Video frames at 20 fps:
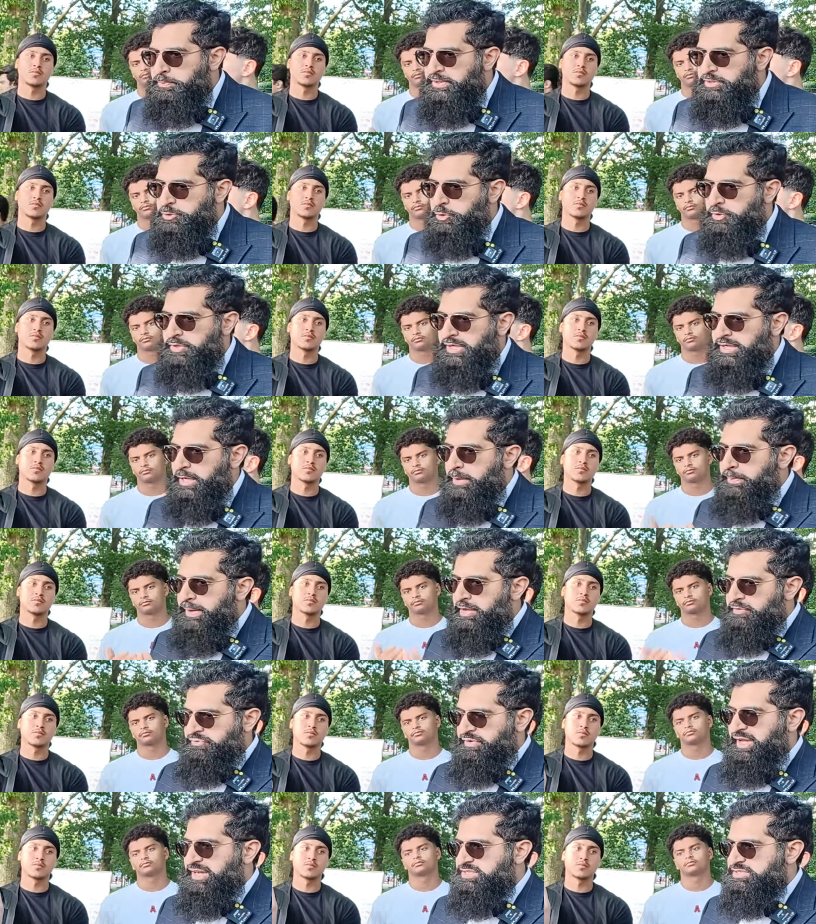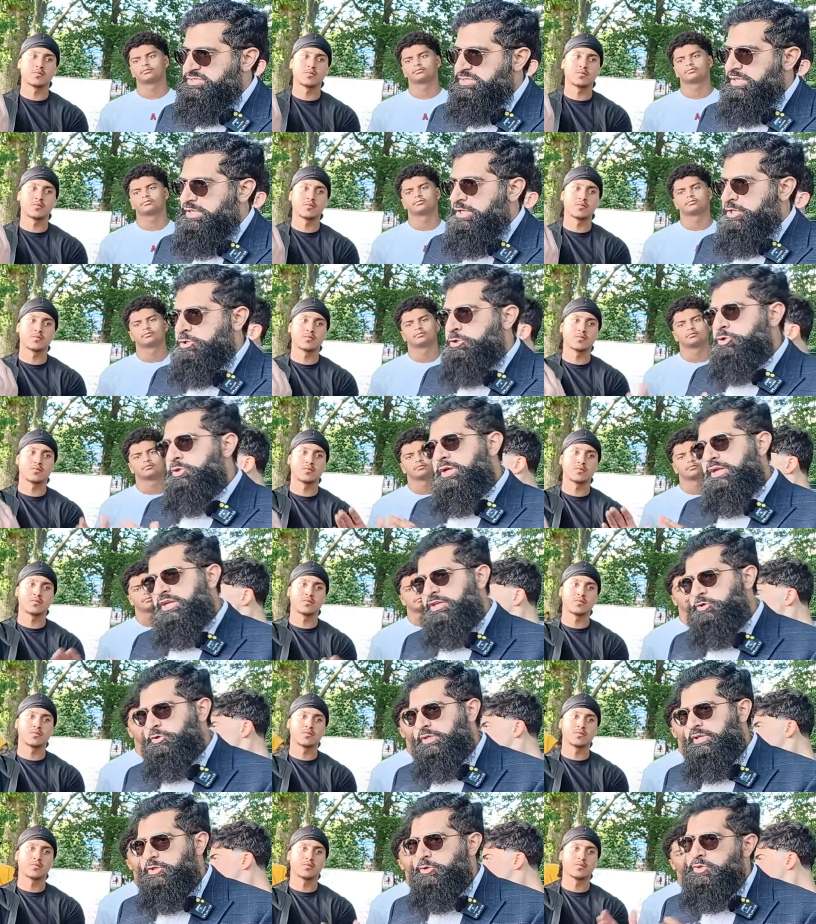Speaker 1: be talking about facts. You can
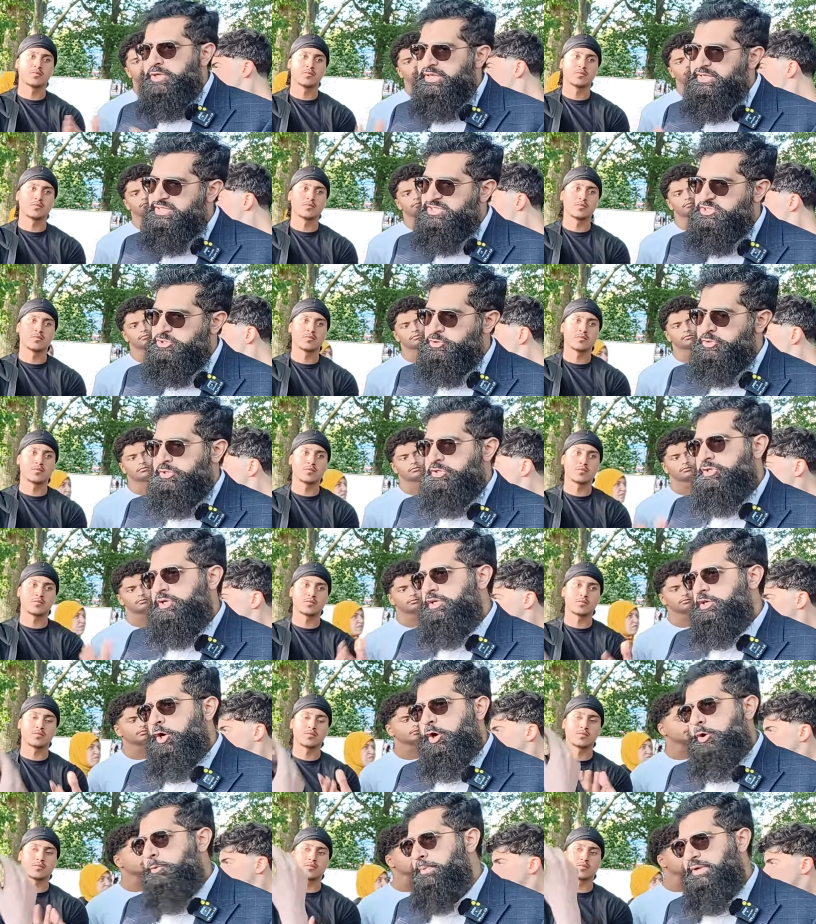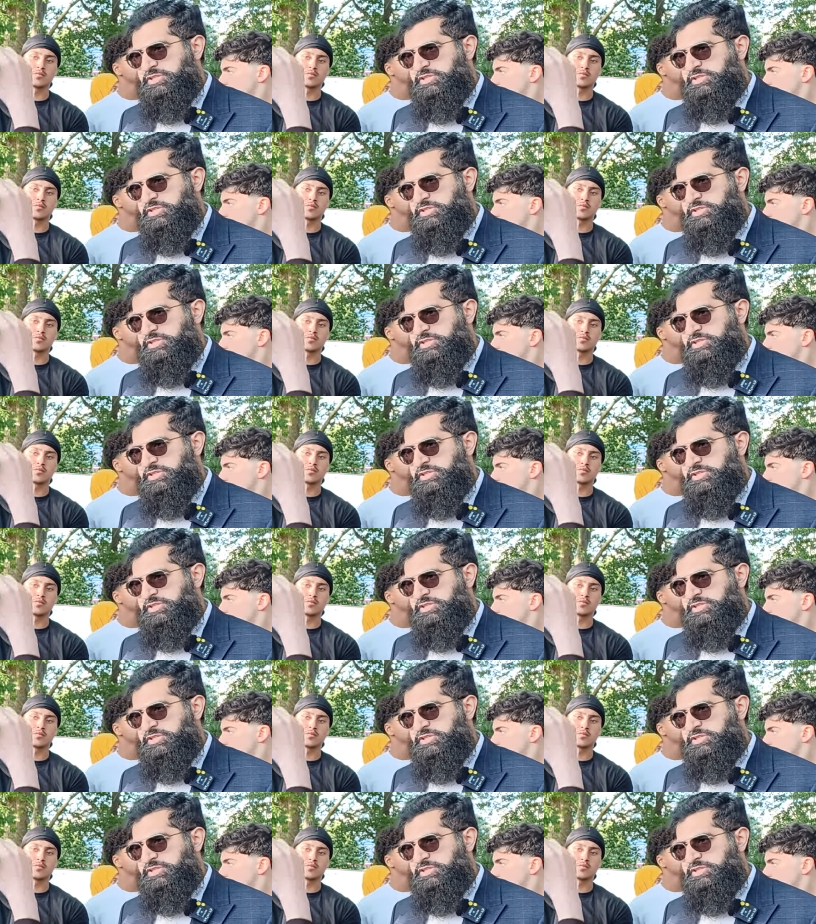agree, you can disagree, you can go home